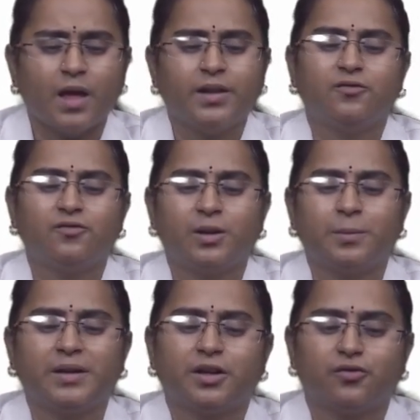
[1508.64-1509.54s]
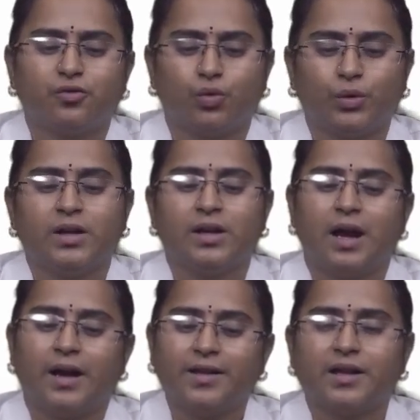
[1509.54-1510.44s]
And inflammatory fluid
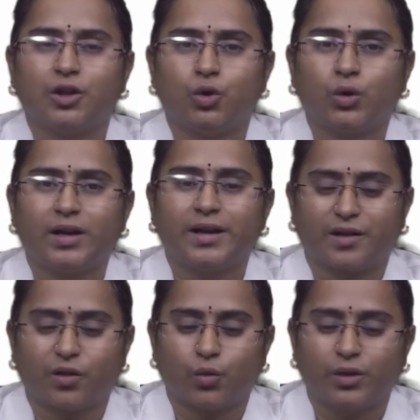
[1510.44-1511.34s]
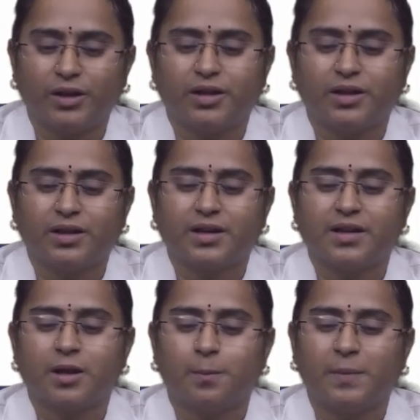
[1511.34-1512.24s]
and cellular exudate
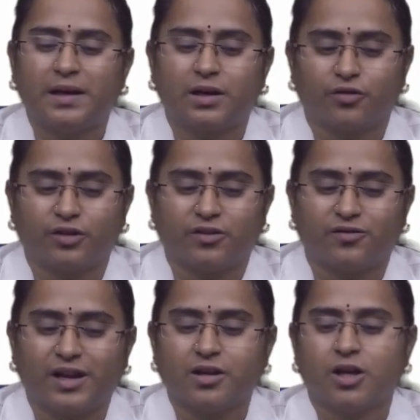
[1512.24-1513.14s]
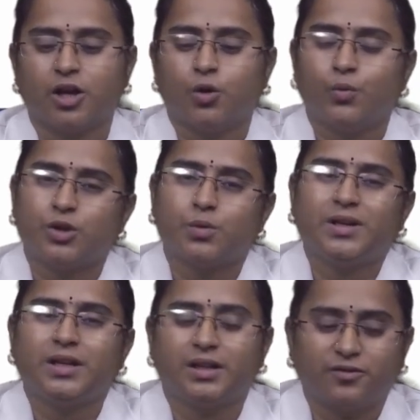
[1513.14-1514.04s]
increase the bulk of the flap, which
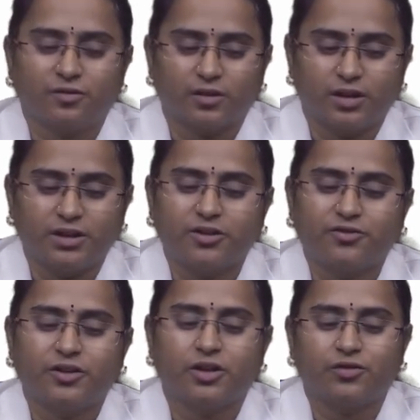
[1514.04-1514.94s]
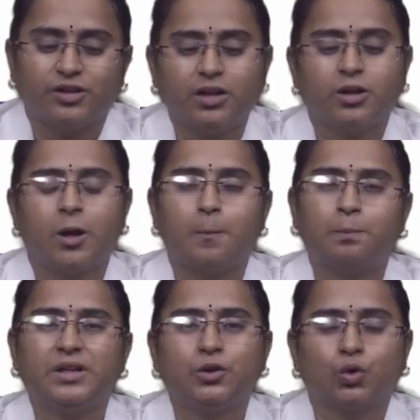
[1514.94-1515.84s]
will interfere with the
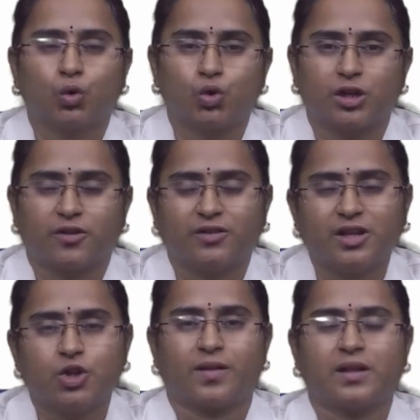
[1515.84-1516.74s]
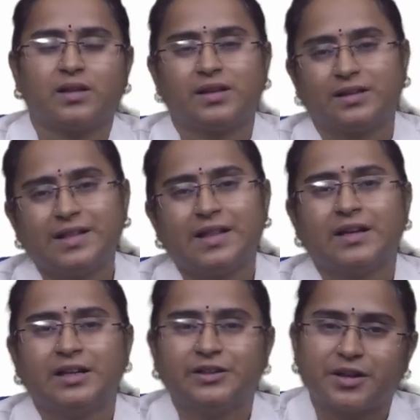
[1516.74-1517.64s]
complete closure of the jaws, that is
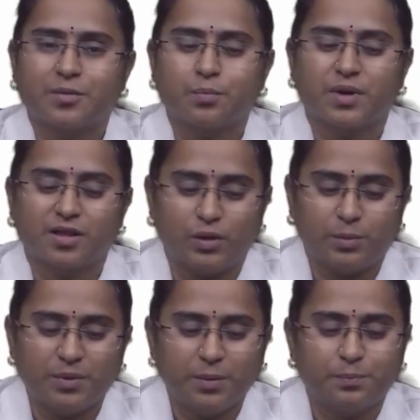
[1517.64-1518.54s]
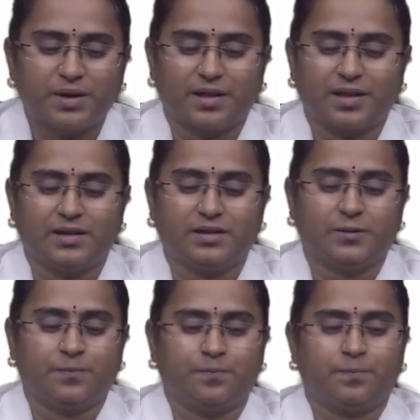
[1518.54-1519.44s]
trismus will be present.